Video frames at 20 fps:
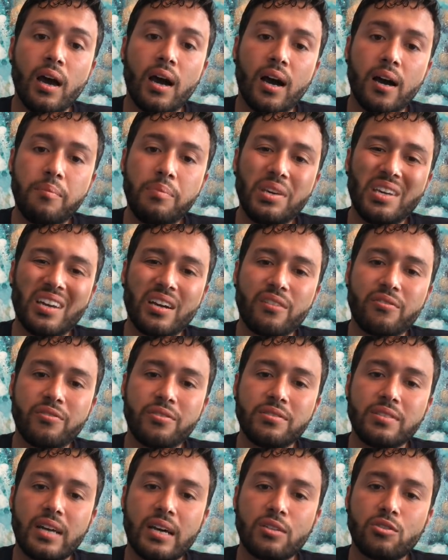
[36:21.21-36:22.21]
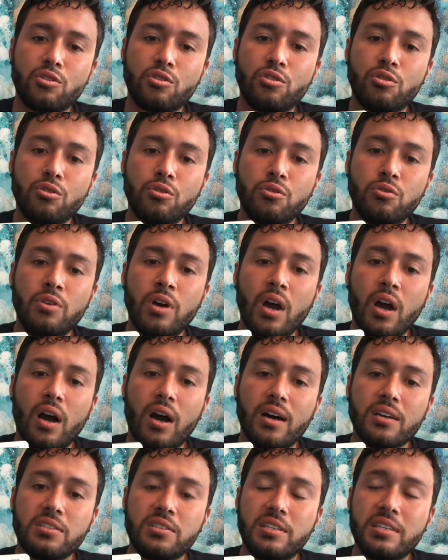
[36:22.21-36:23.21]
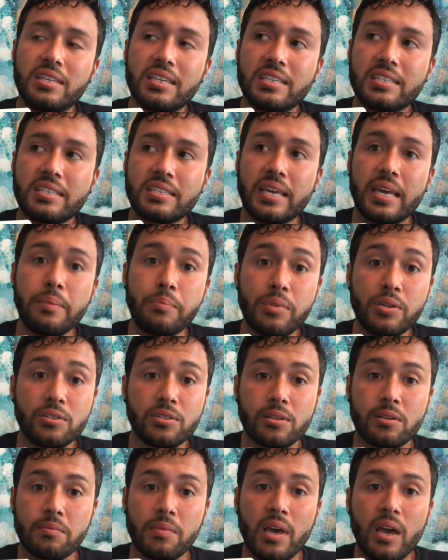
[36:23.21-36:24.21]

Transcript: Uh, be careful not to uh, seek escapism.